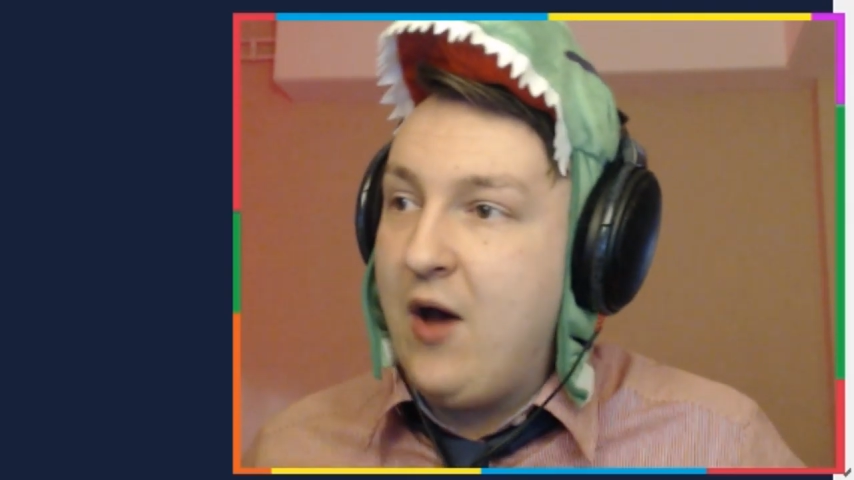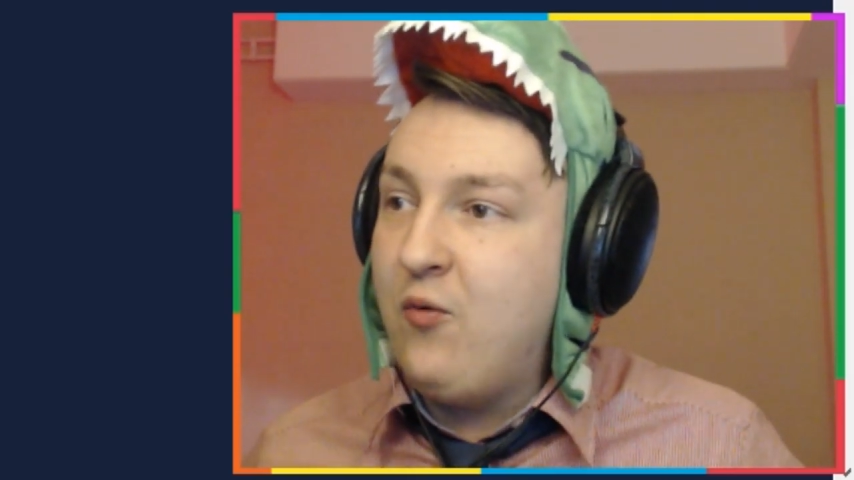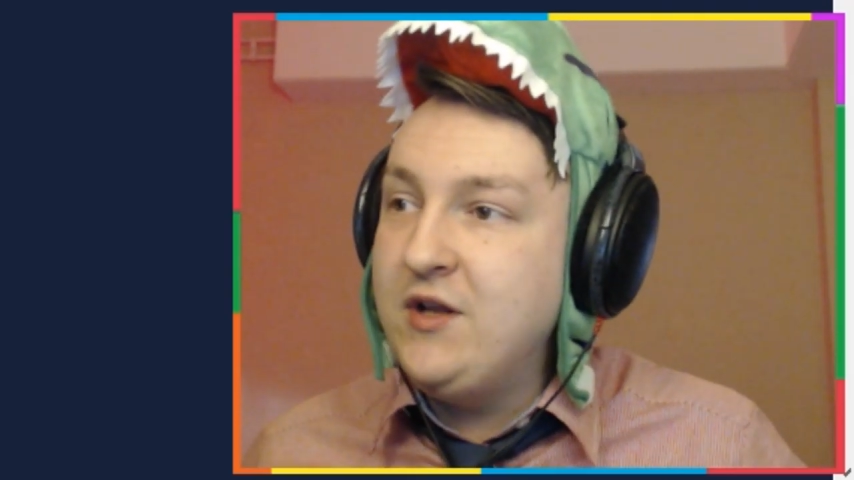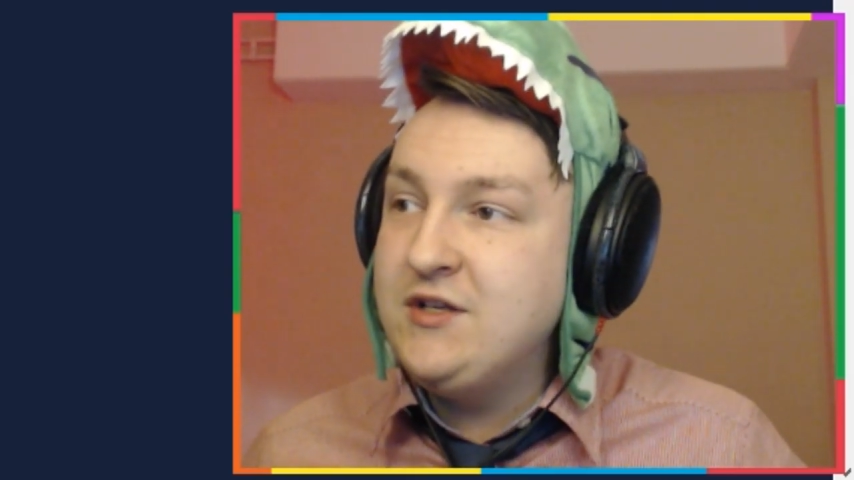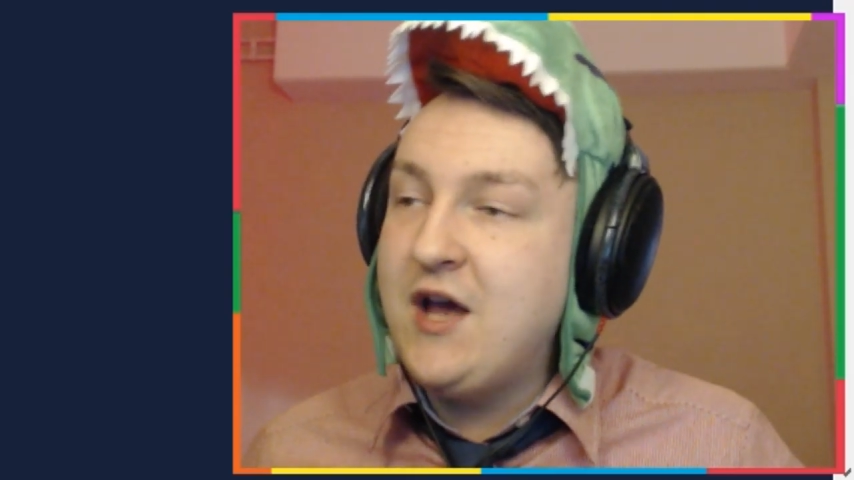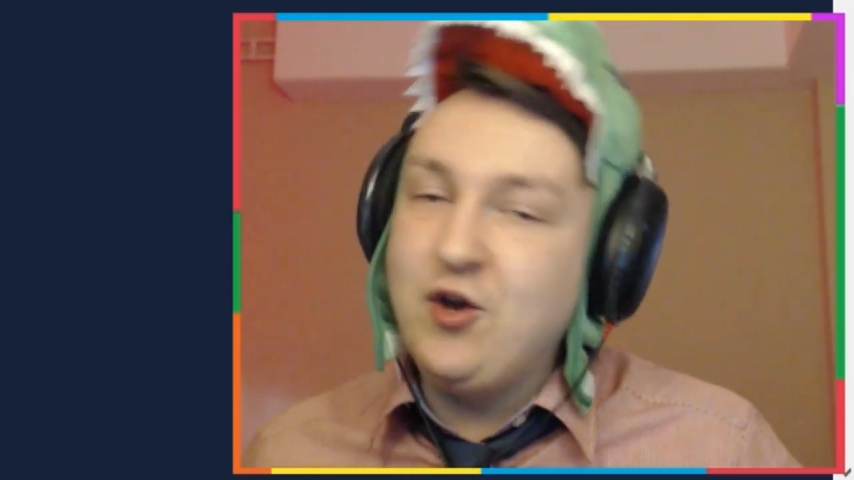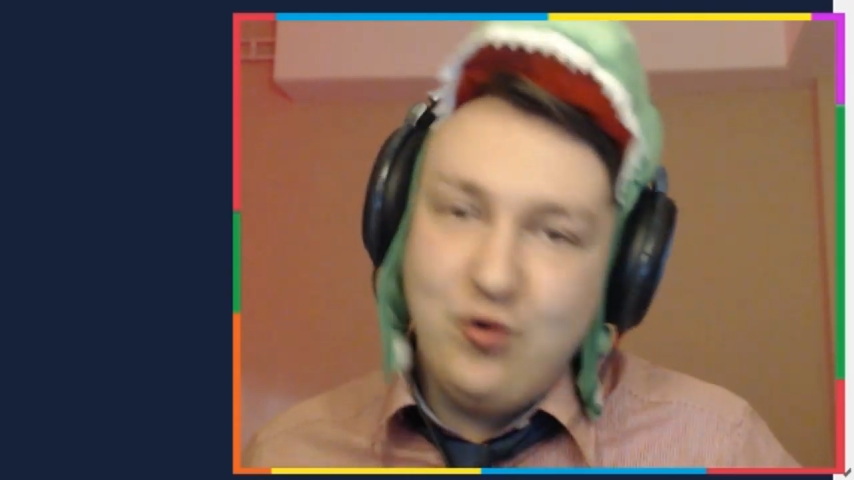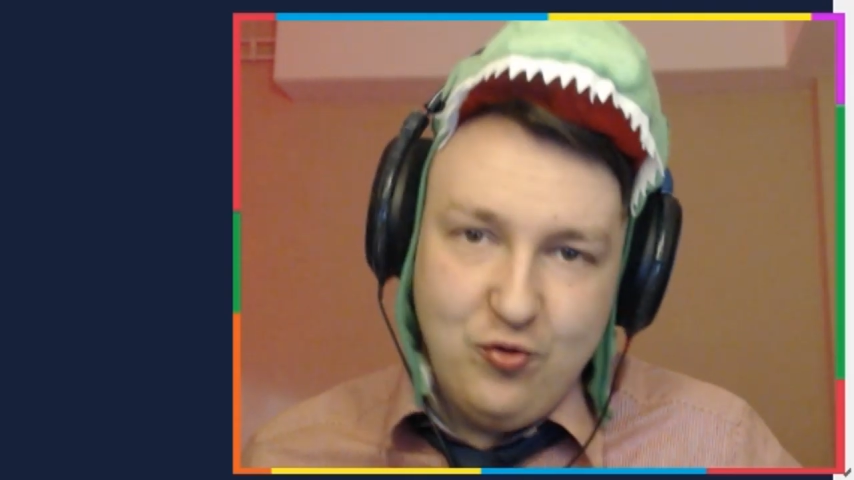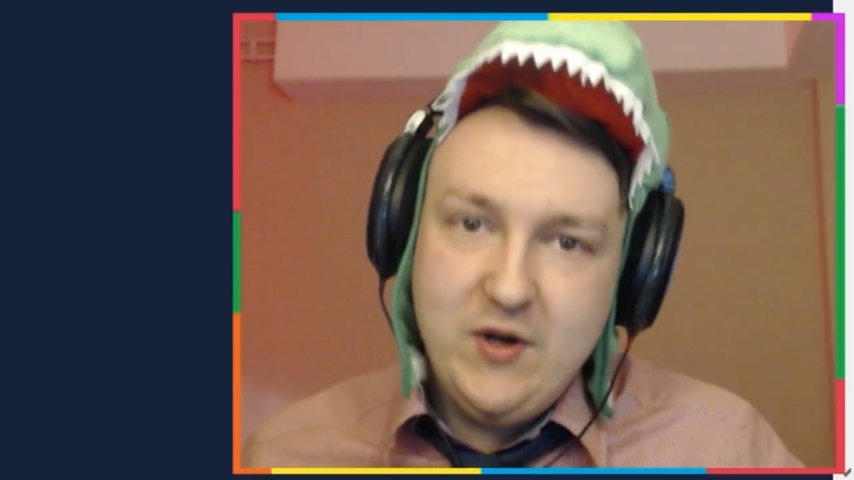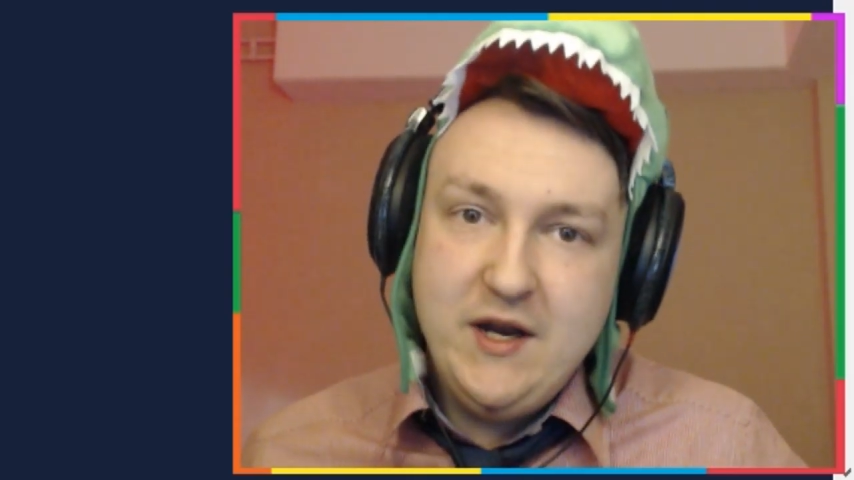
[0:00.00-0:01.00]
I want a
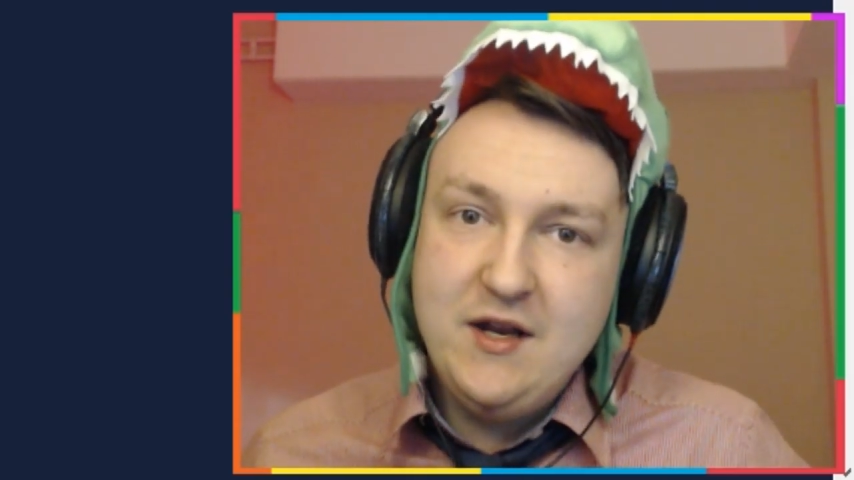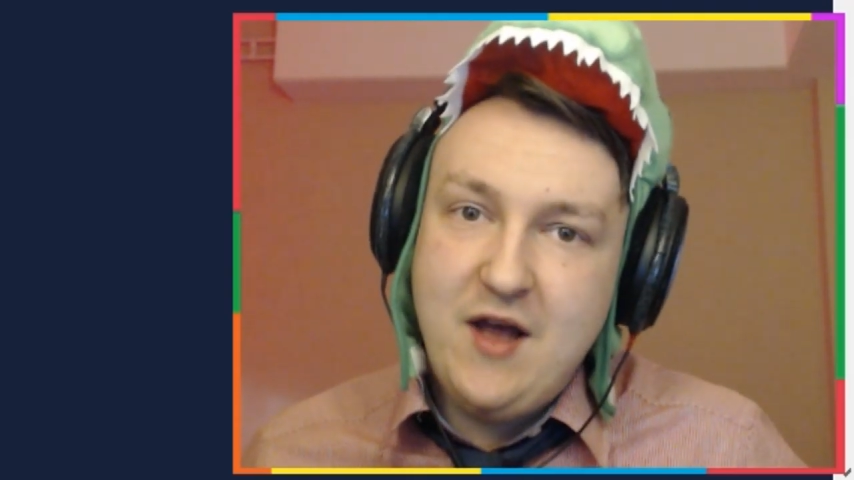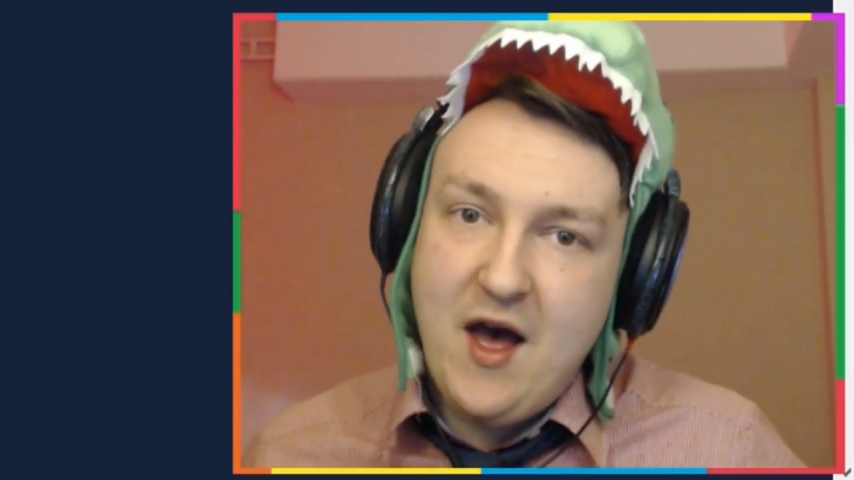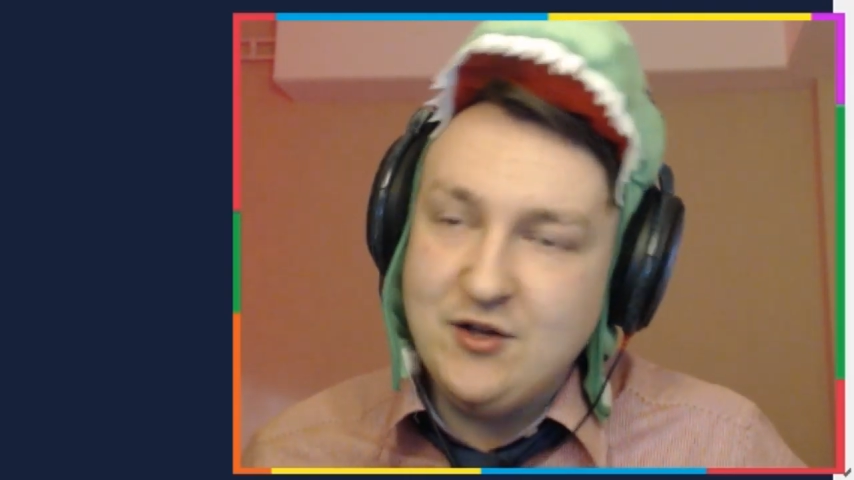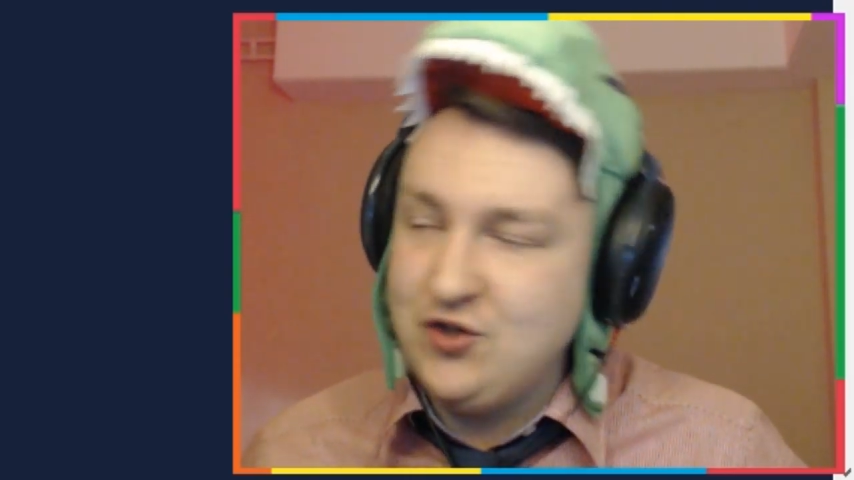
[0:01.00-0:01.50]
green guy,